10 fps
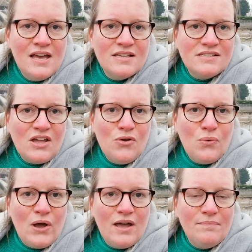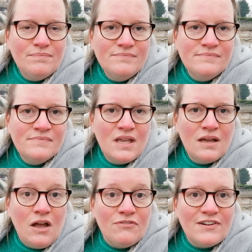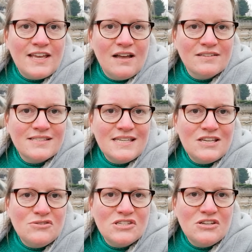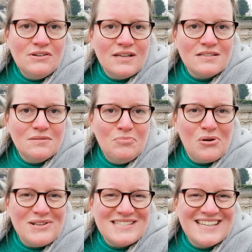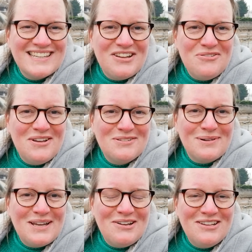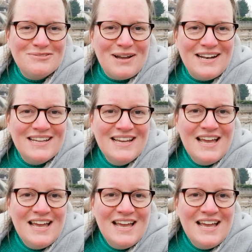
So um, hopefully I'll see you soon at some point. who knows where, who knows when.